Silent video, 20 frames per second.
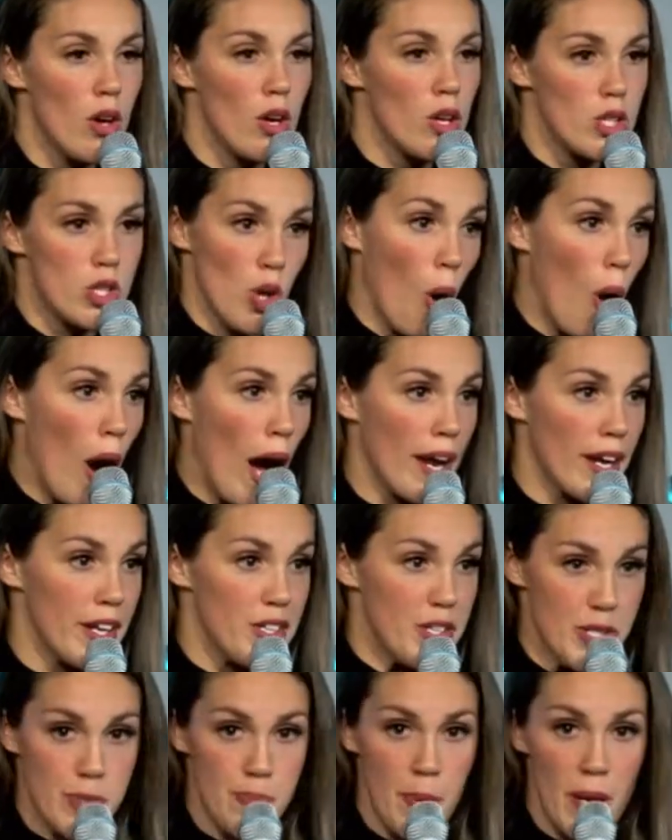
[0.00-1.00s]
so how did
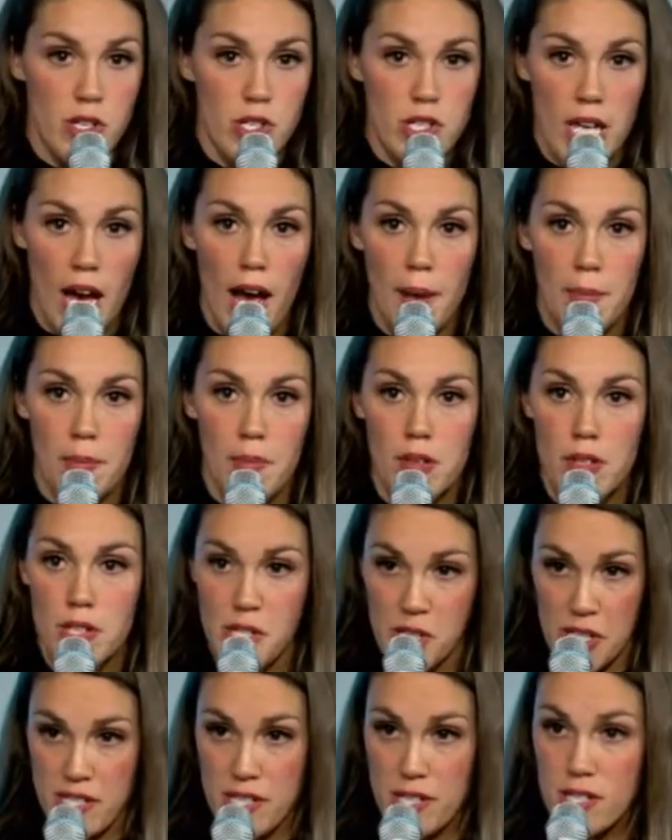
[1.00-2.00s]
you spend your time,
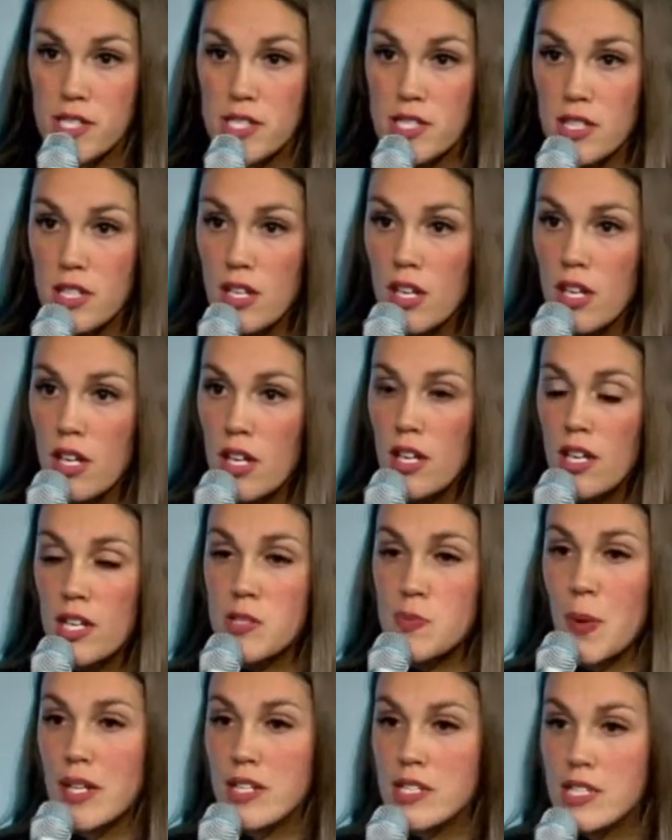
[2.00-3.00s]
Jesus? He
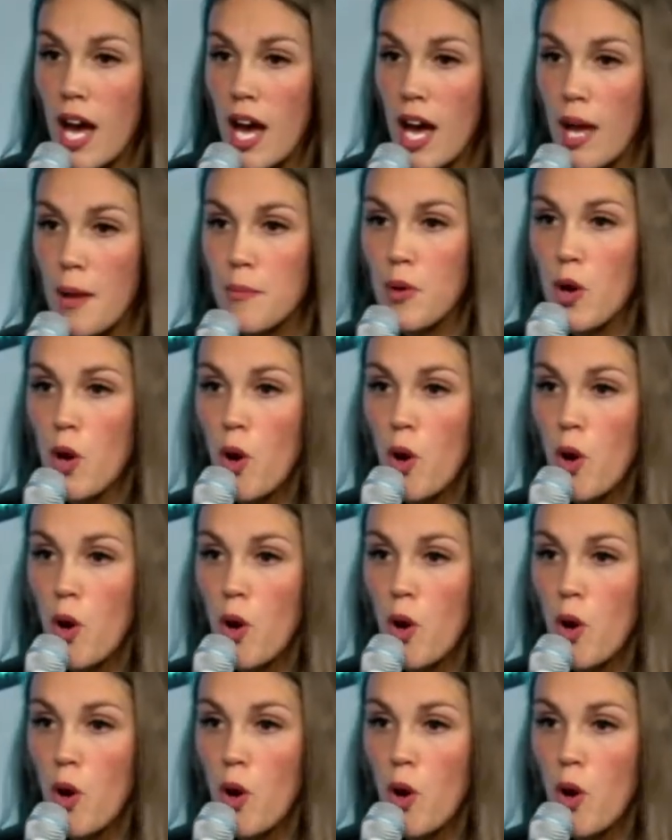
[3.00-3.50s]
spent time